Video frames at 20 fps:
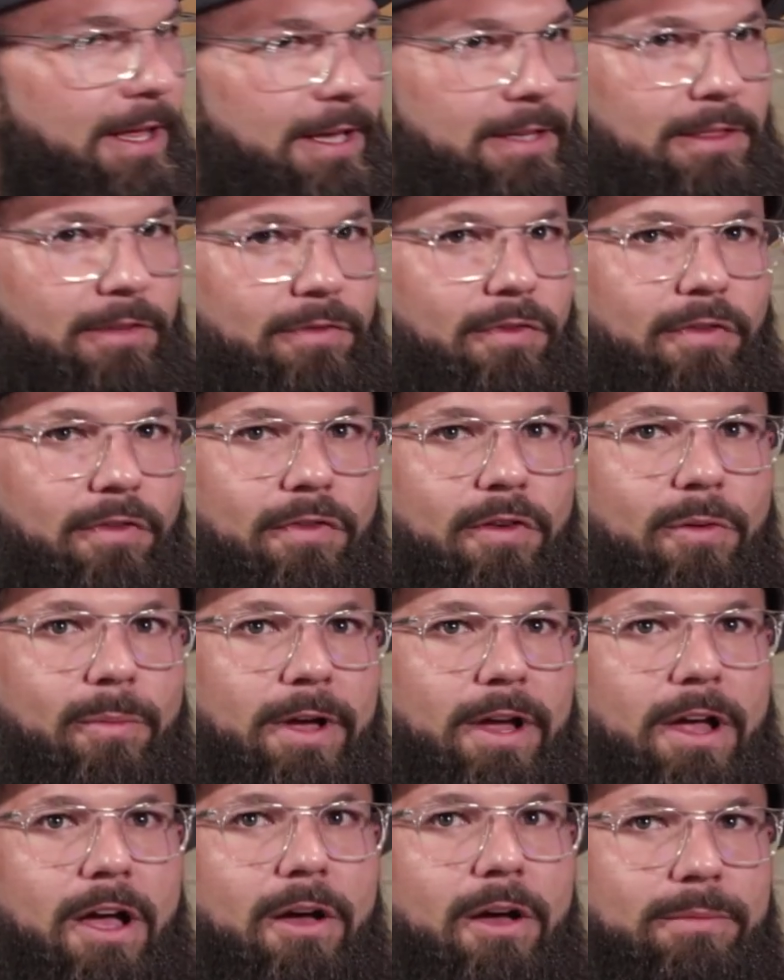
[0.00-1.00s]
like the
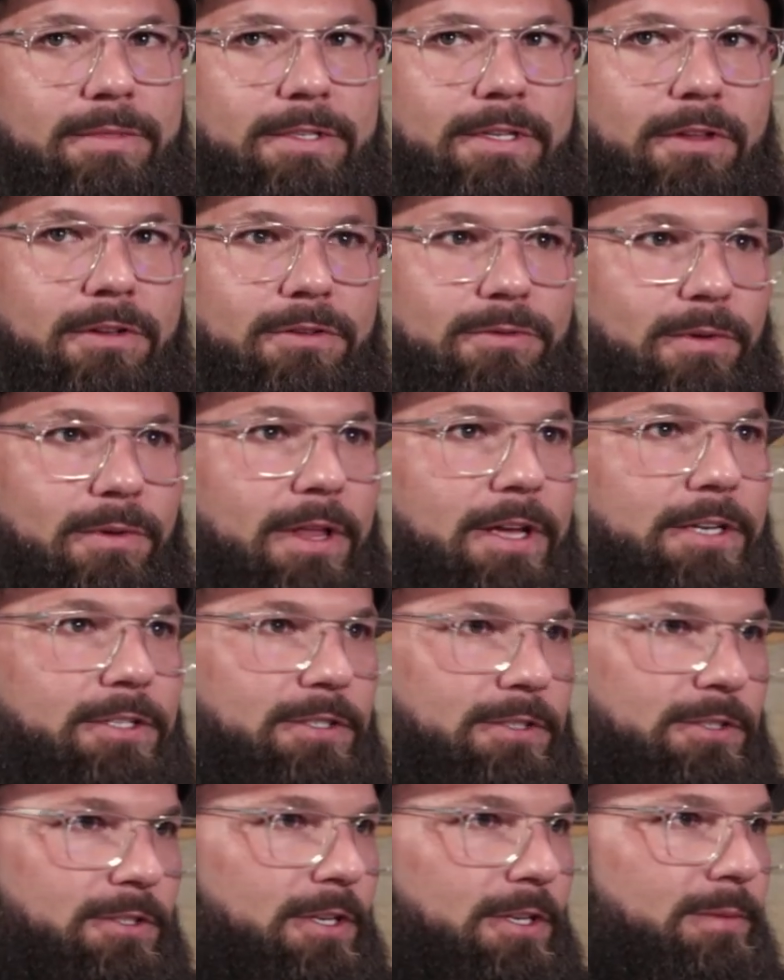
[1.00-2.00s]
fulfillment comes in those
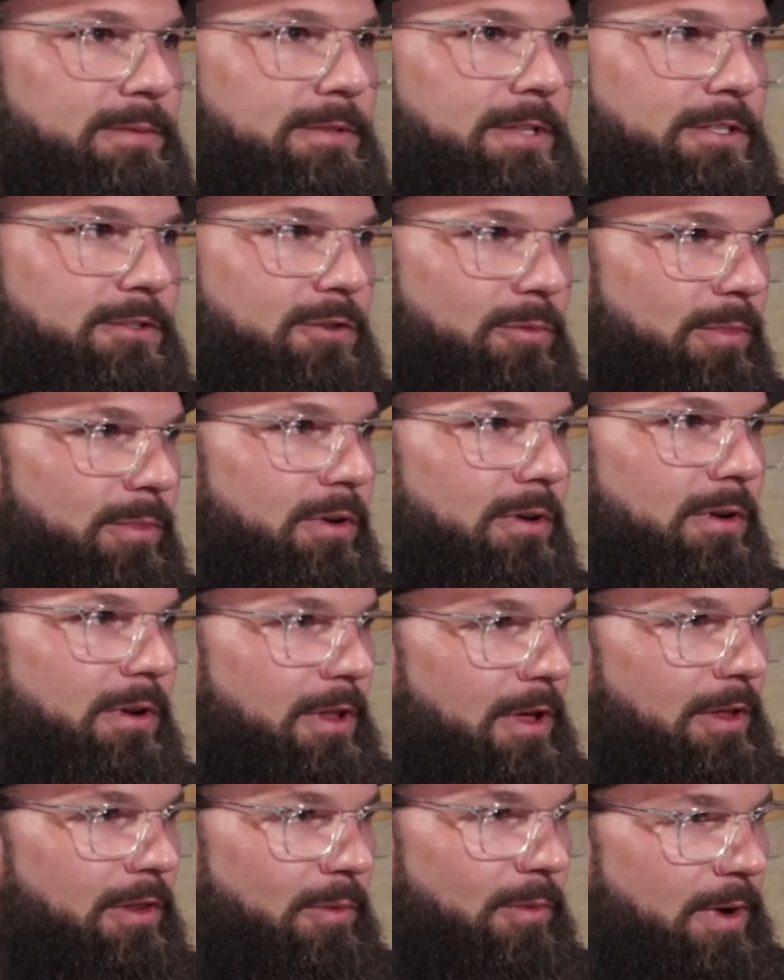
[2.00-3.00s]
relationships that you build
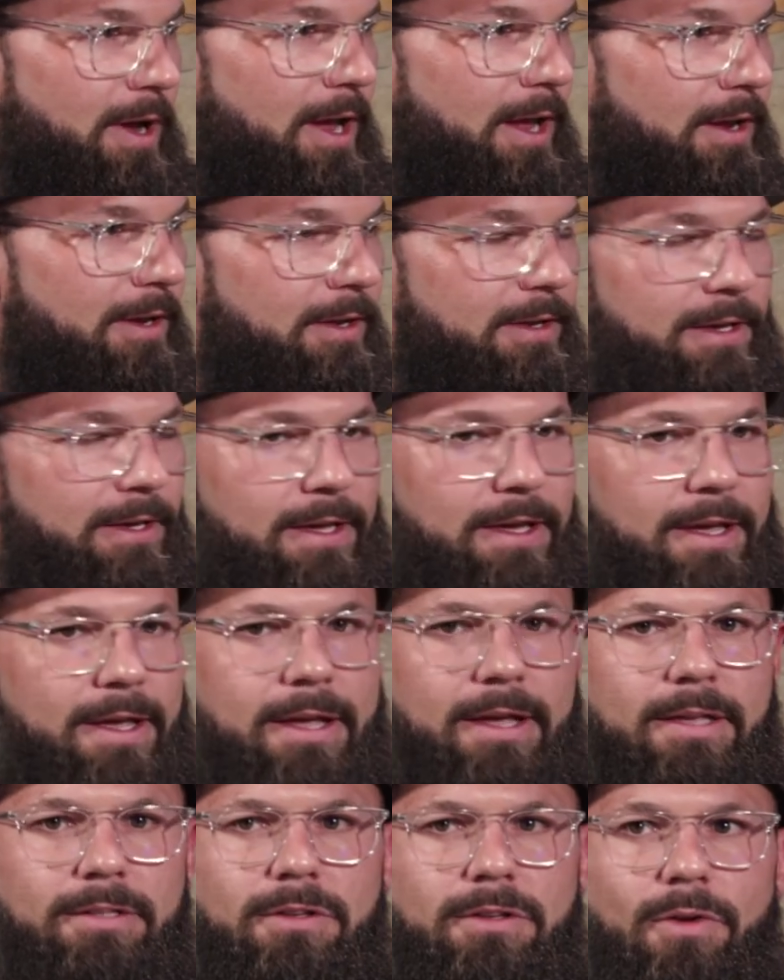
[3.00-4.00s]
along the way.
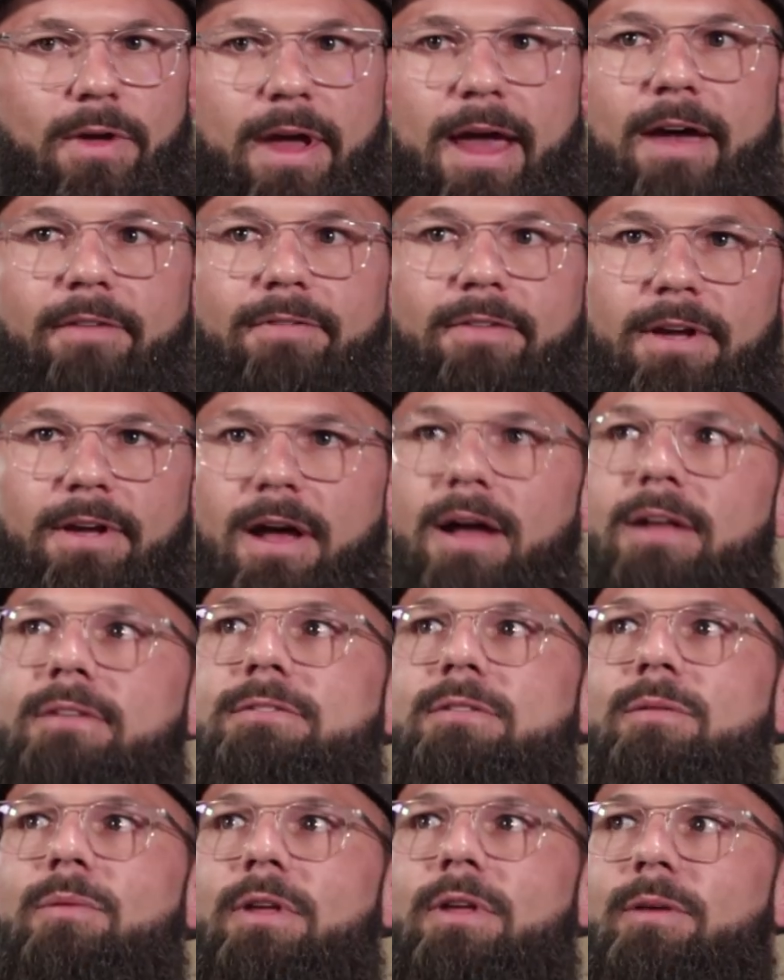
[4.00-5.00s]
And so you have to
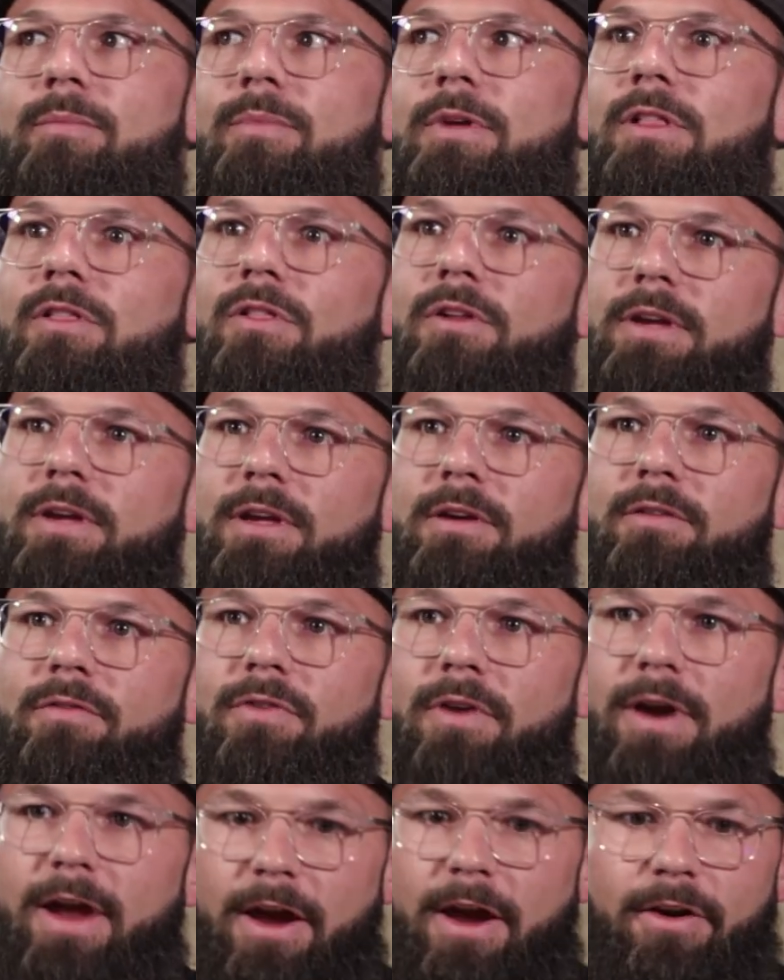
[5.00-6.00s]
constantly be looking
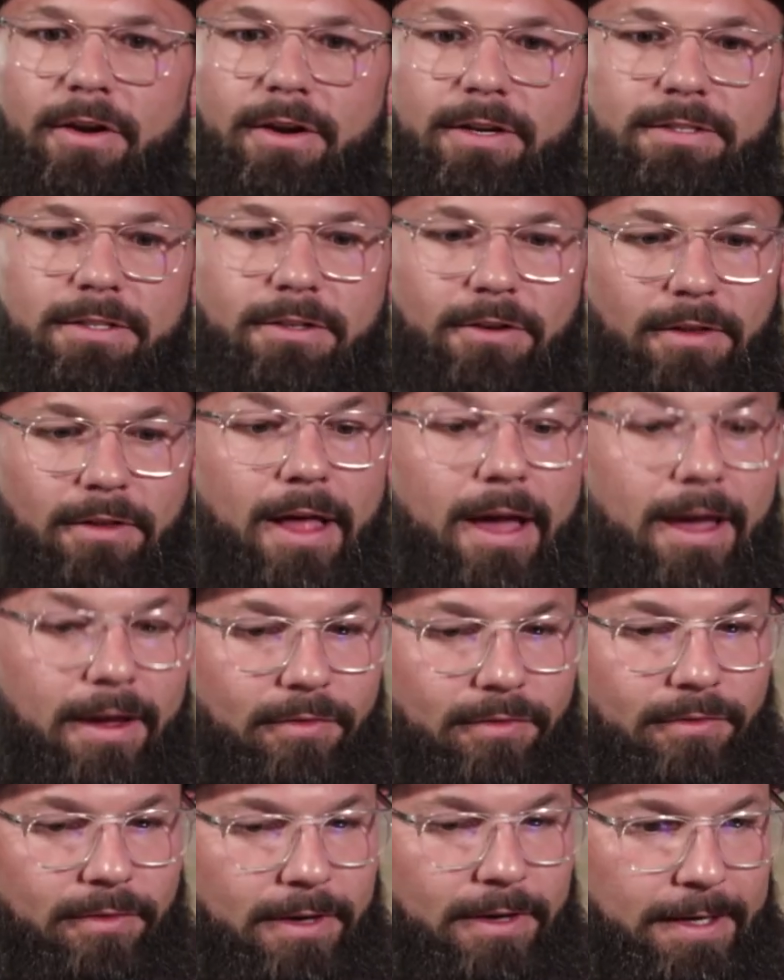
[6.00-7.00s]
for areas in your
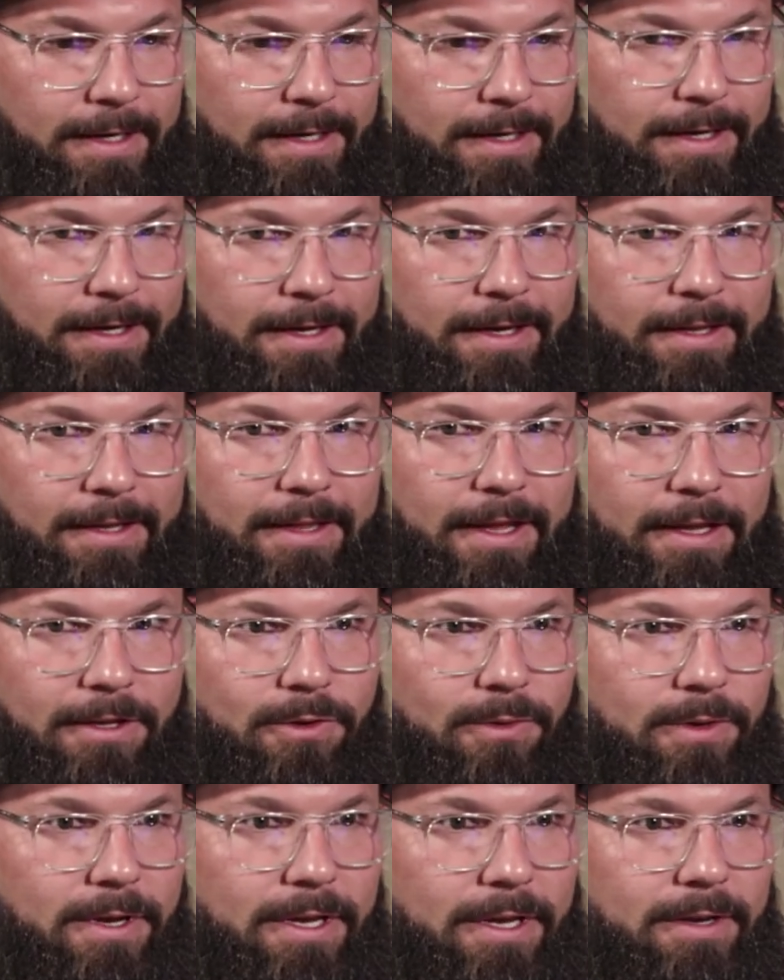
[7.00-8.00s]
life that
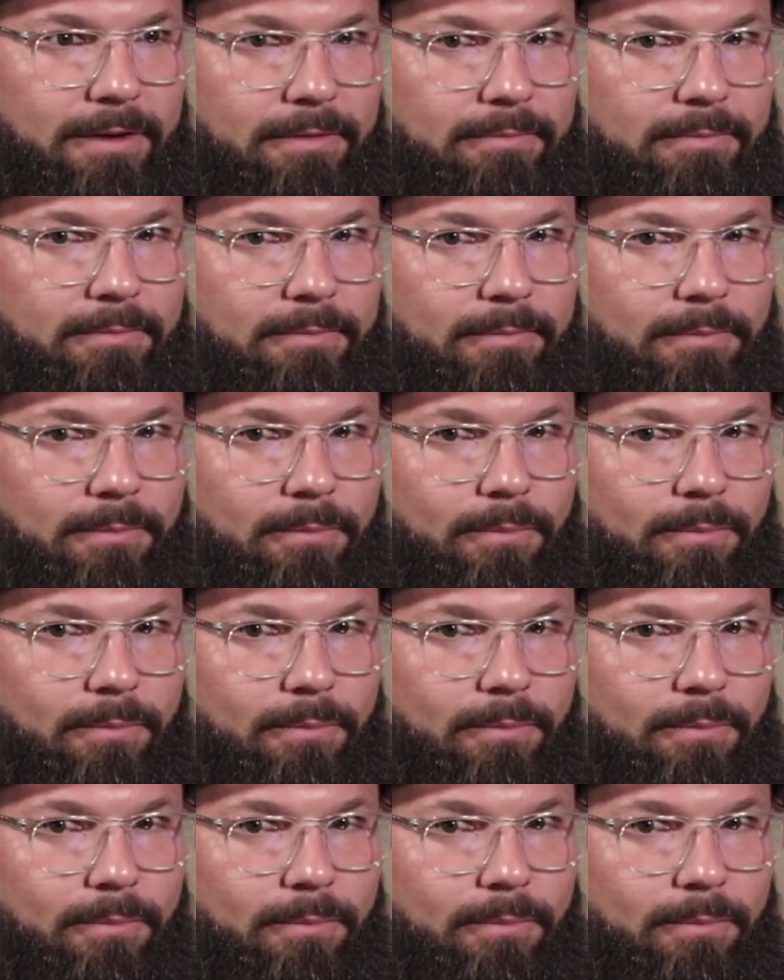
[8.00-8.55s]
you can